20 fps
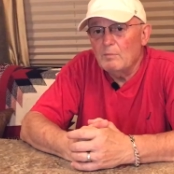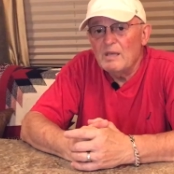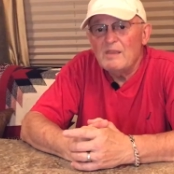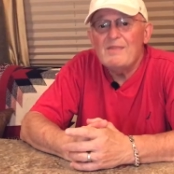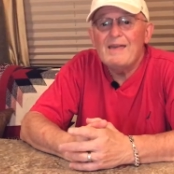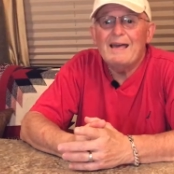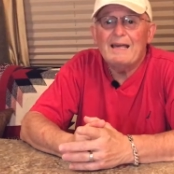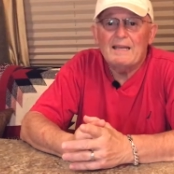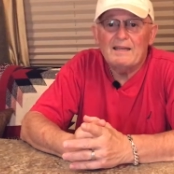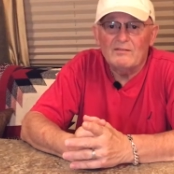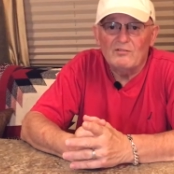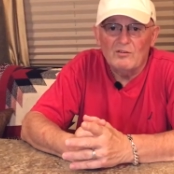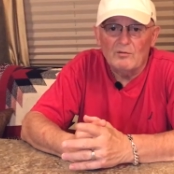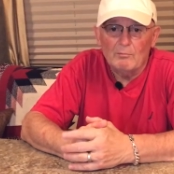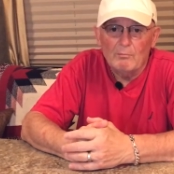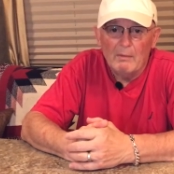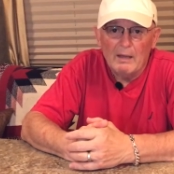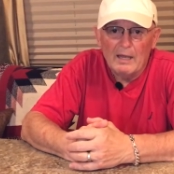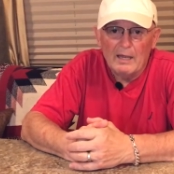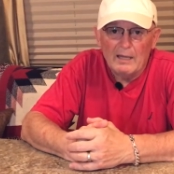be that as it
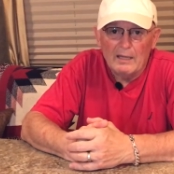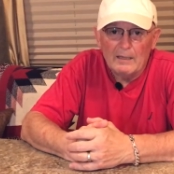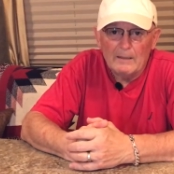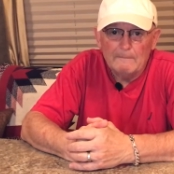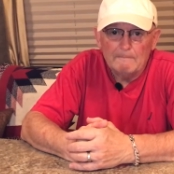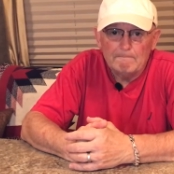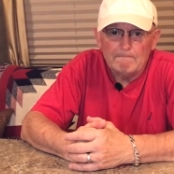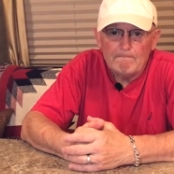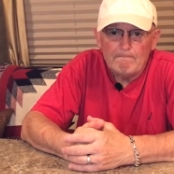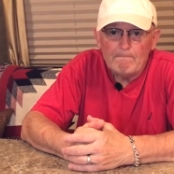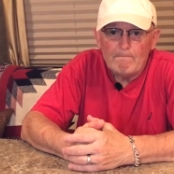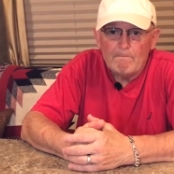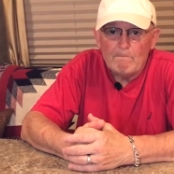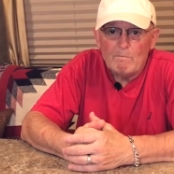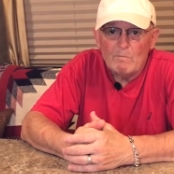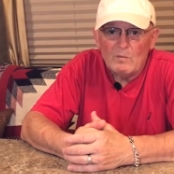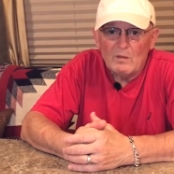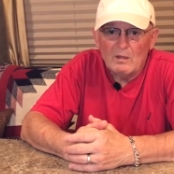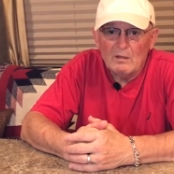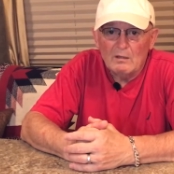may,
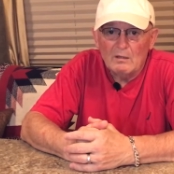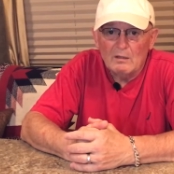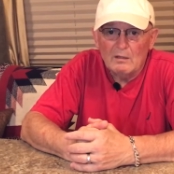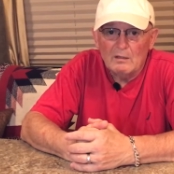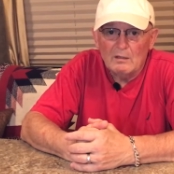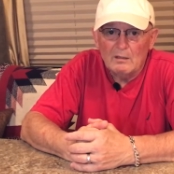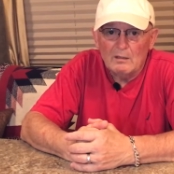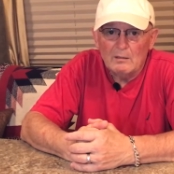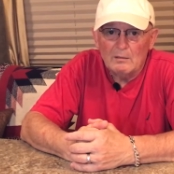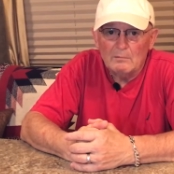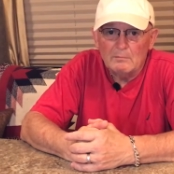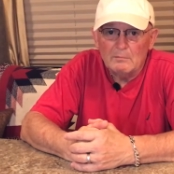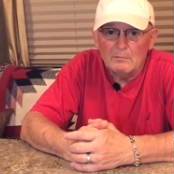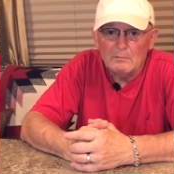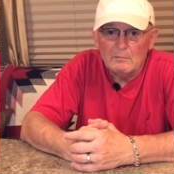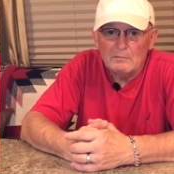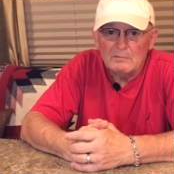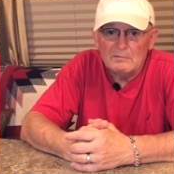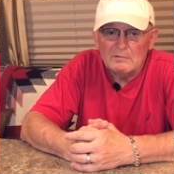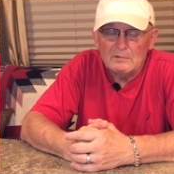um,
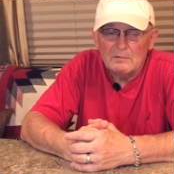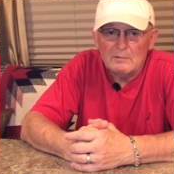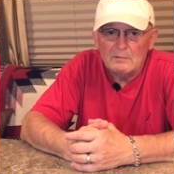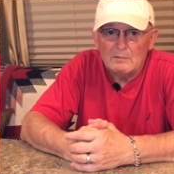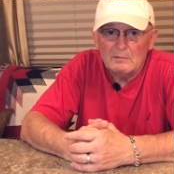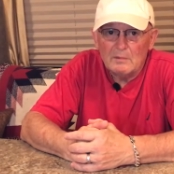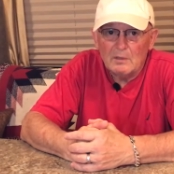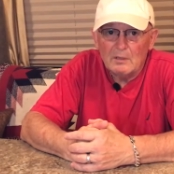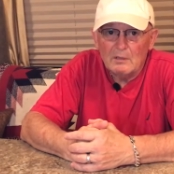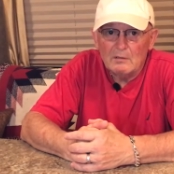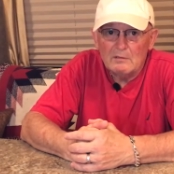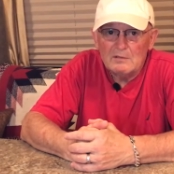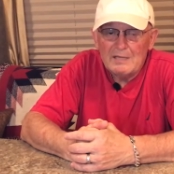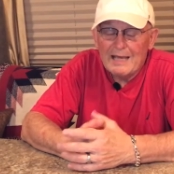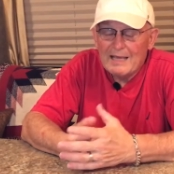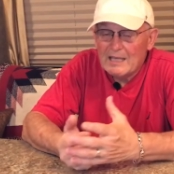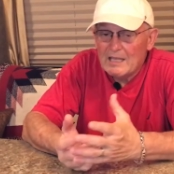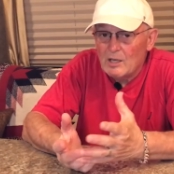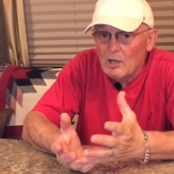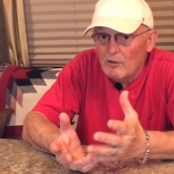
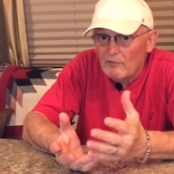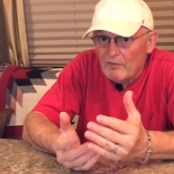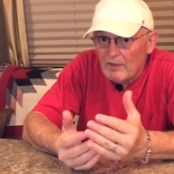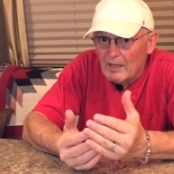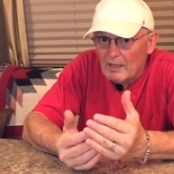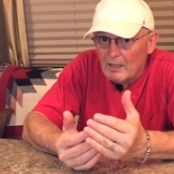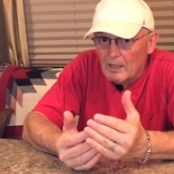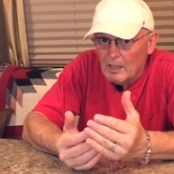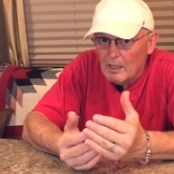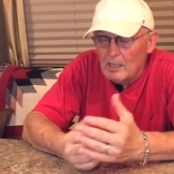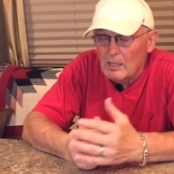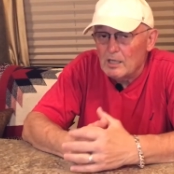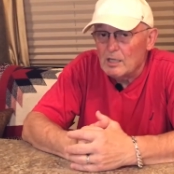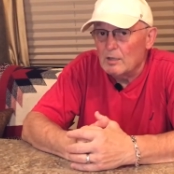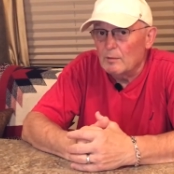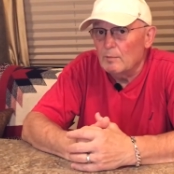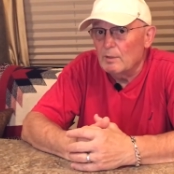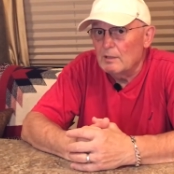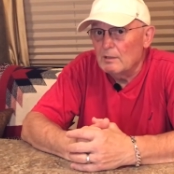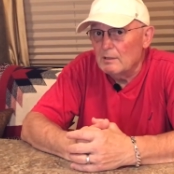taking off that
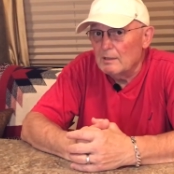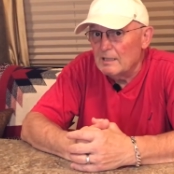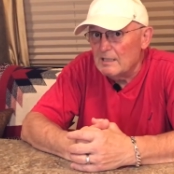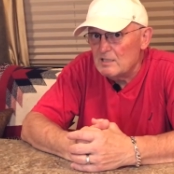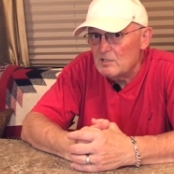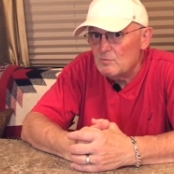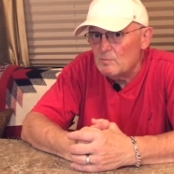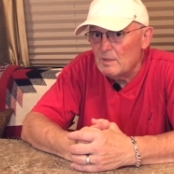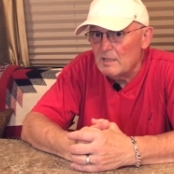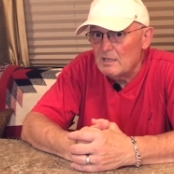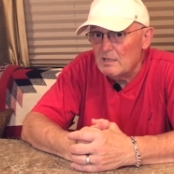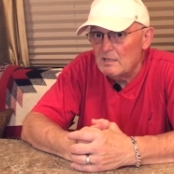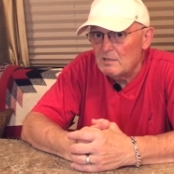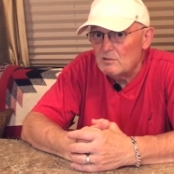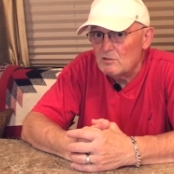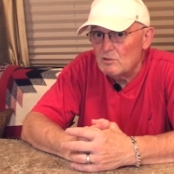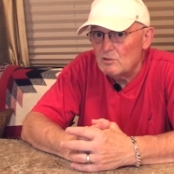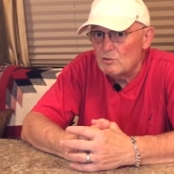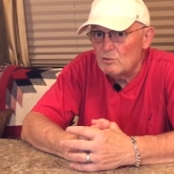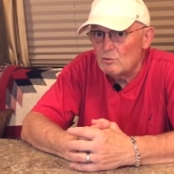hub leads me
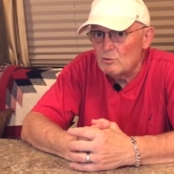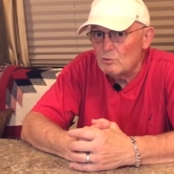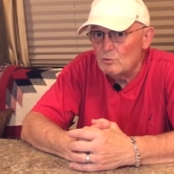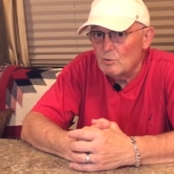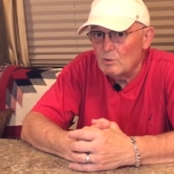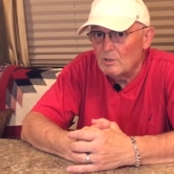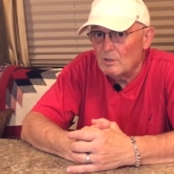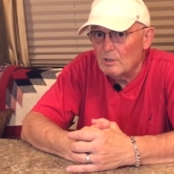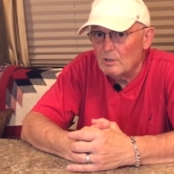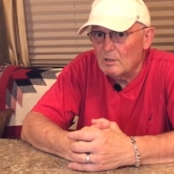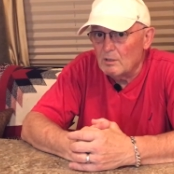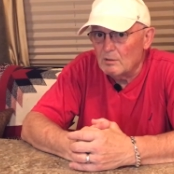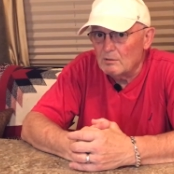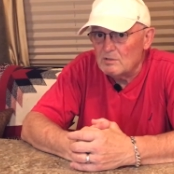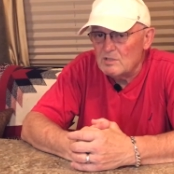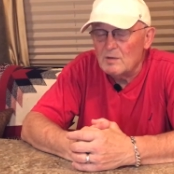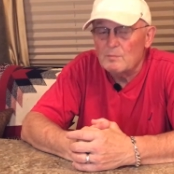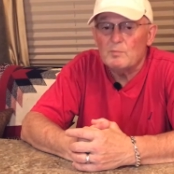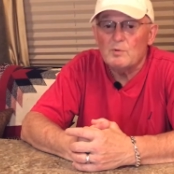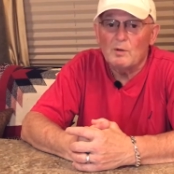to uh,
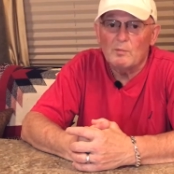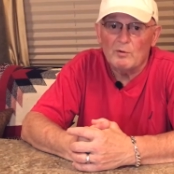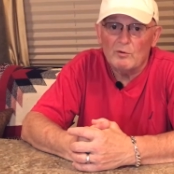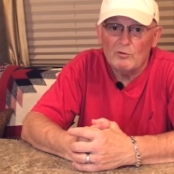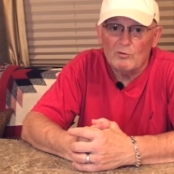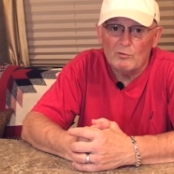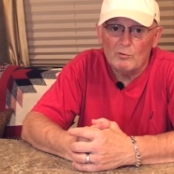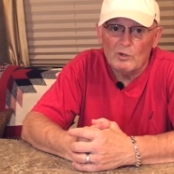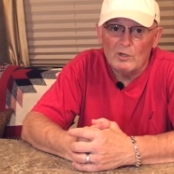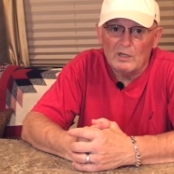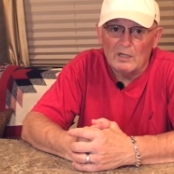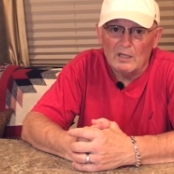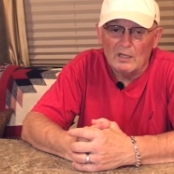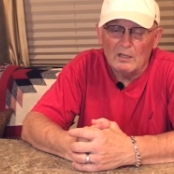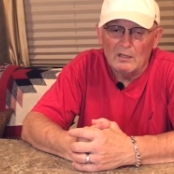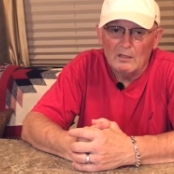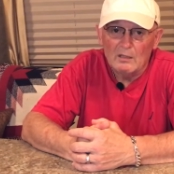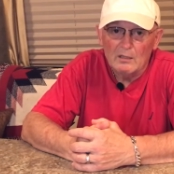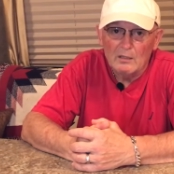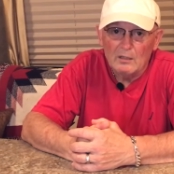tip number three
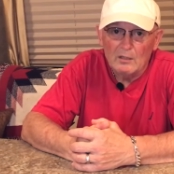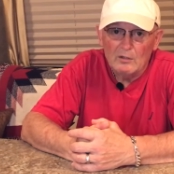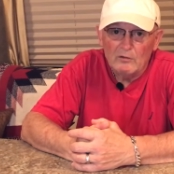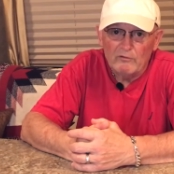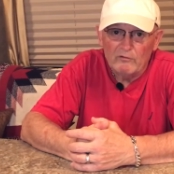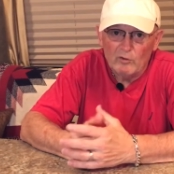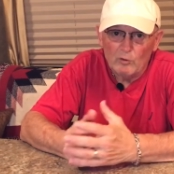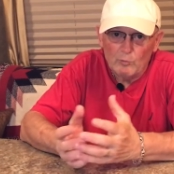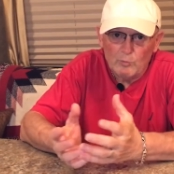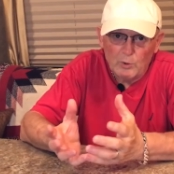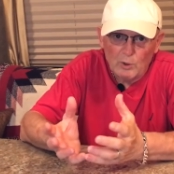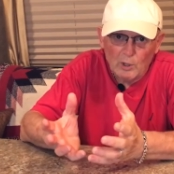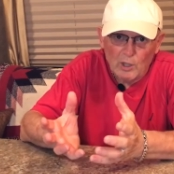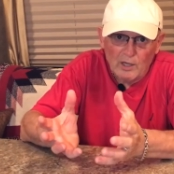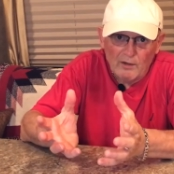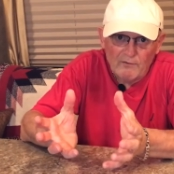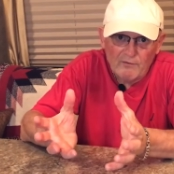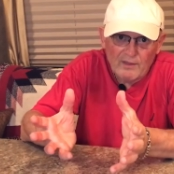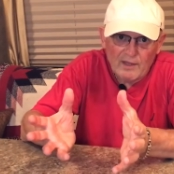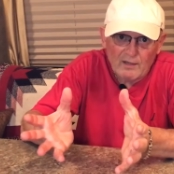if you pull
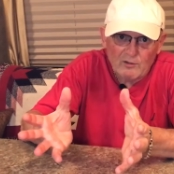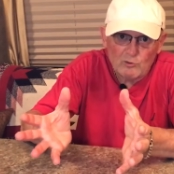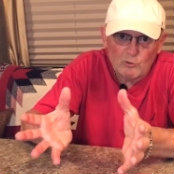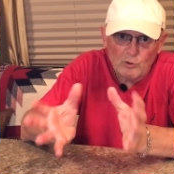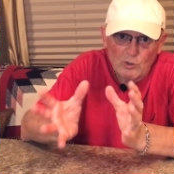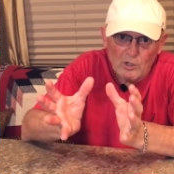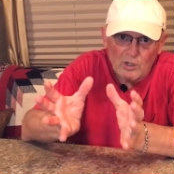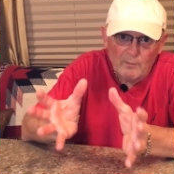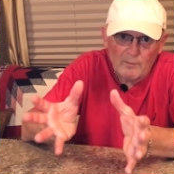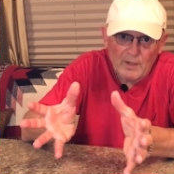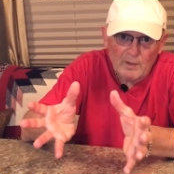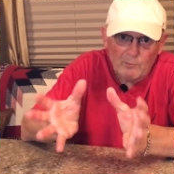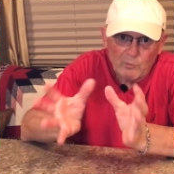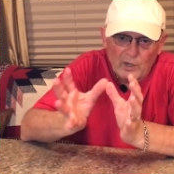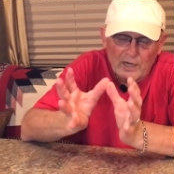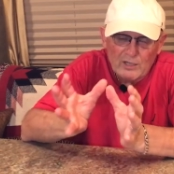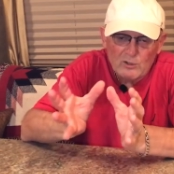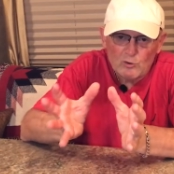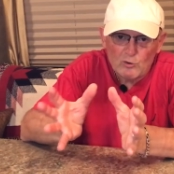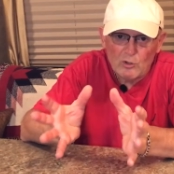off that drum, that
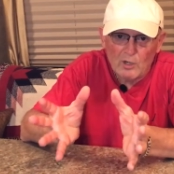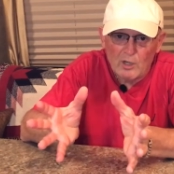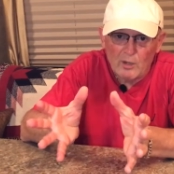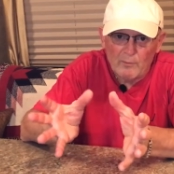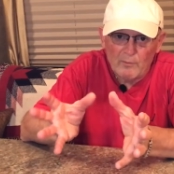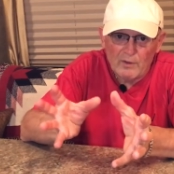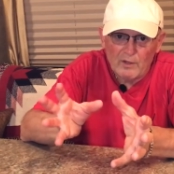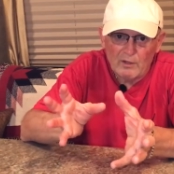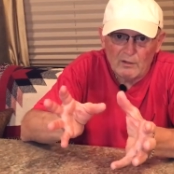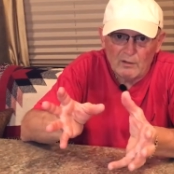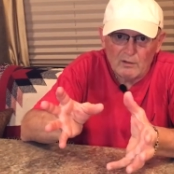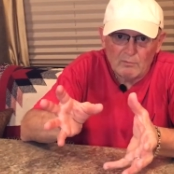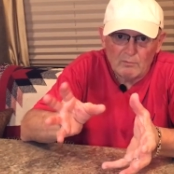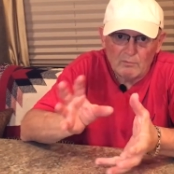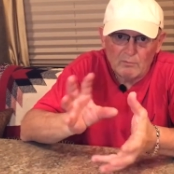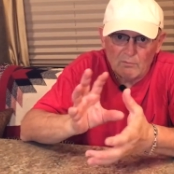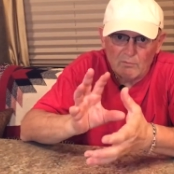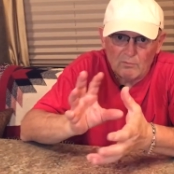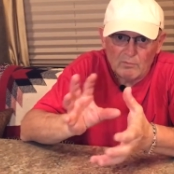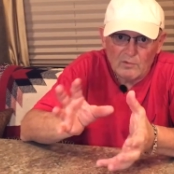brake drum,
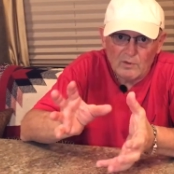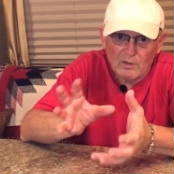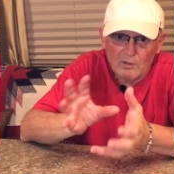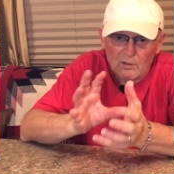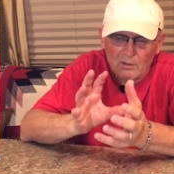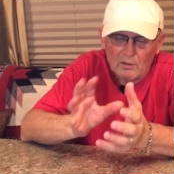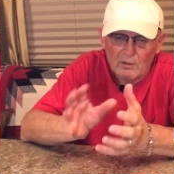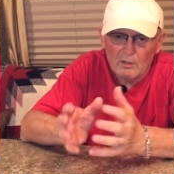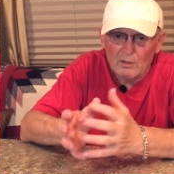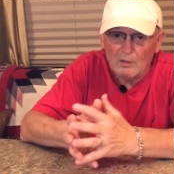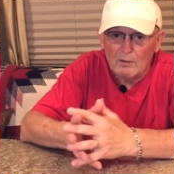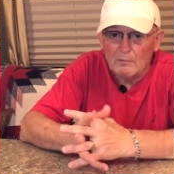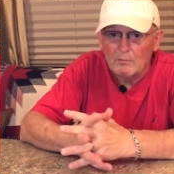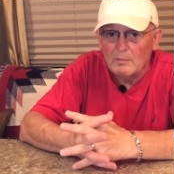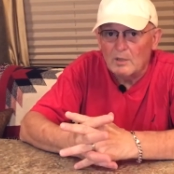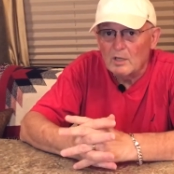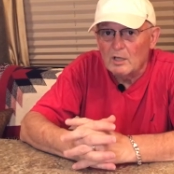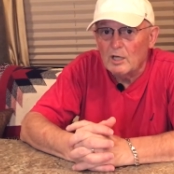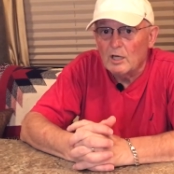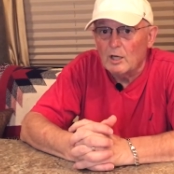the, the uh,
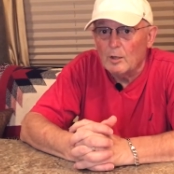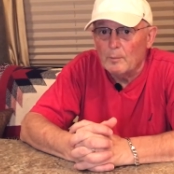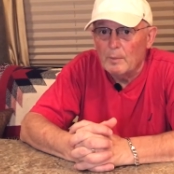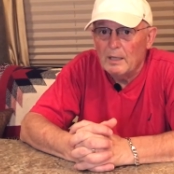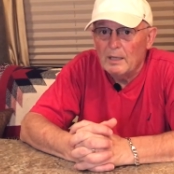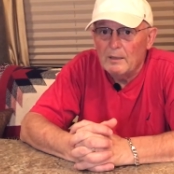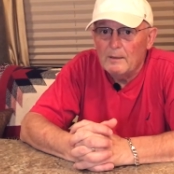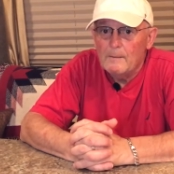hub,